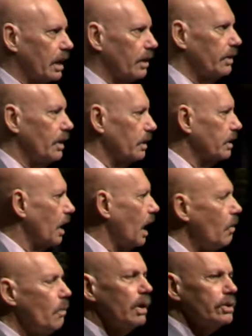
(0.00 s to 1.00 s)
Now look,
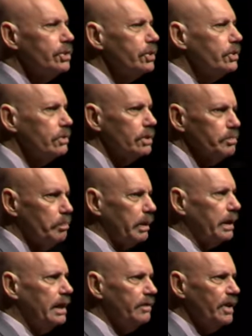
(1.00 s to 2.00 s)
I want you to
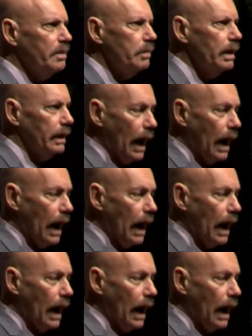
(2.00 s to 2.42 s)
believe in me.